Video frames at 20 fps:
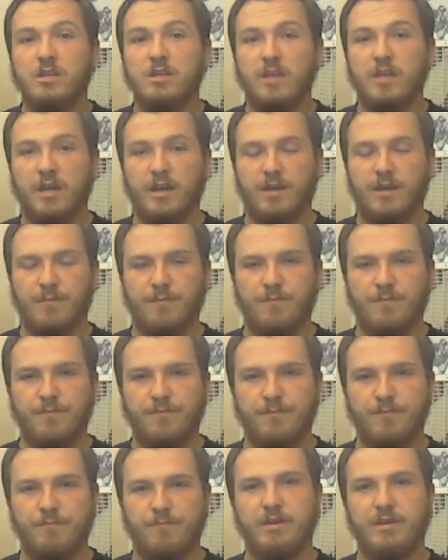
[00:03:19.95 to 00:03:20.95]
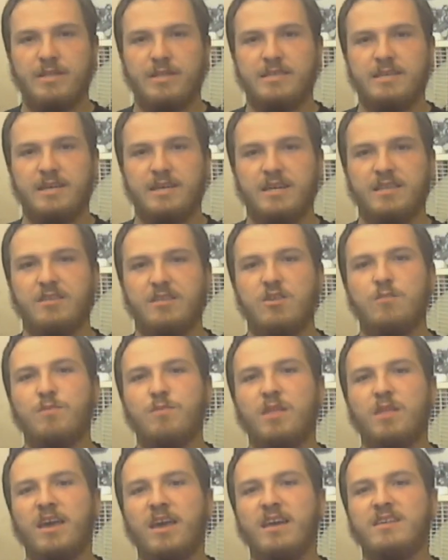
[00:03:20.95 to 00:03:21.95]
Yeah, but uh, their
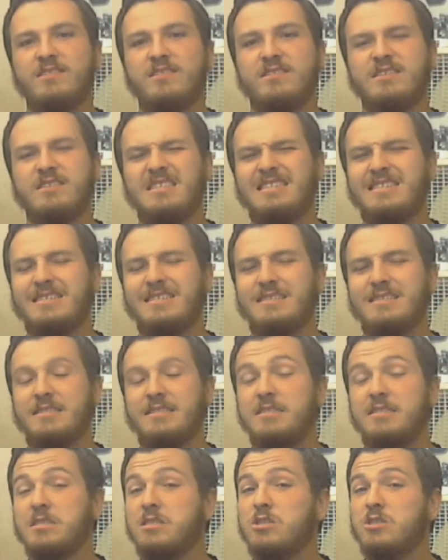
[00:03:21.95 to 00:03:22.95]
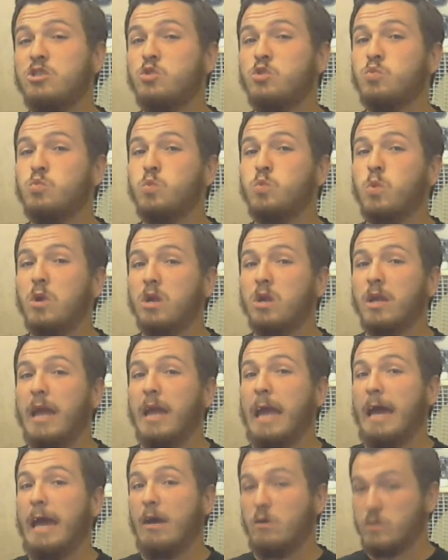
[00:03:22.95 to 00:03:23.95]
plans uh, didn't work
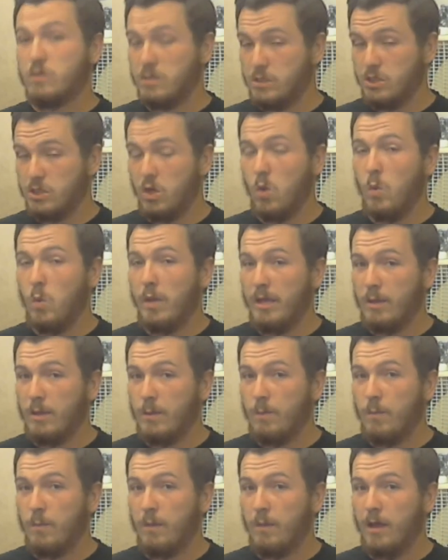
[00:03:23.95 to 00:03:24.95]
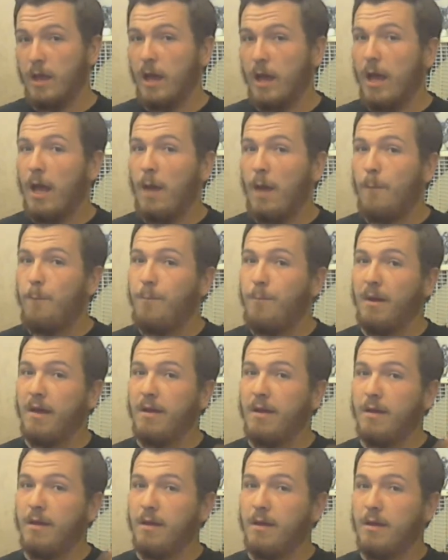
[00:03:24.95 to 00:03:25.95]
out so well.
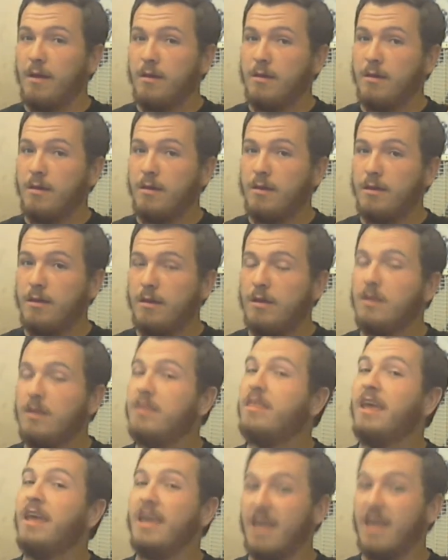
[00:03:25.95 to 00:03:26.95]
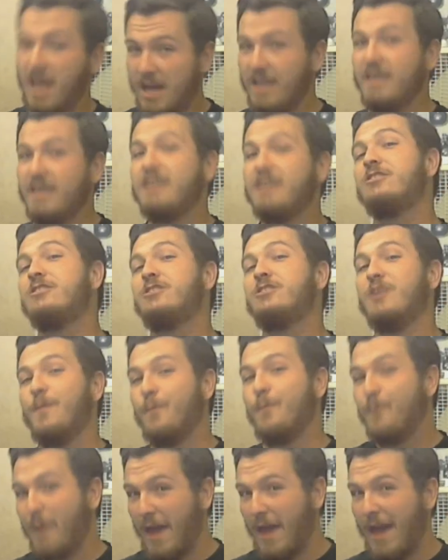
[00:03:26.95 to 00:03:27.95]
But they got in
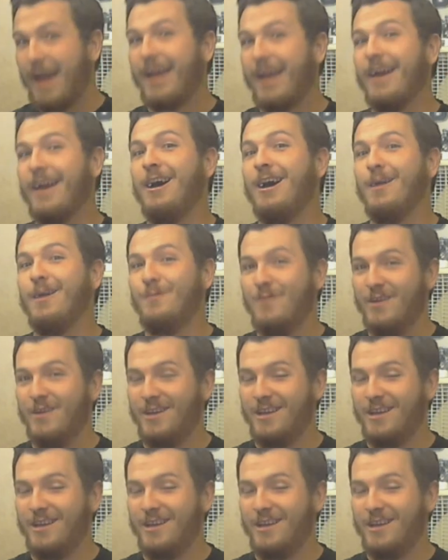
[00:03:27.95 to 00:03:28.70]
some backup.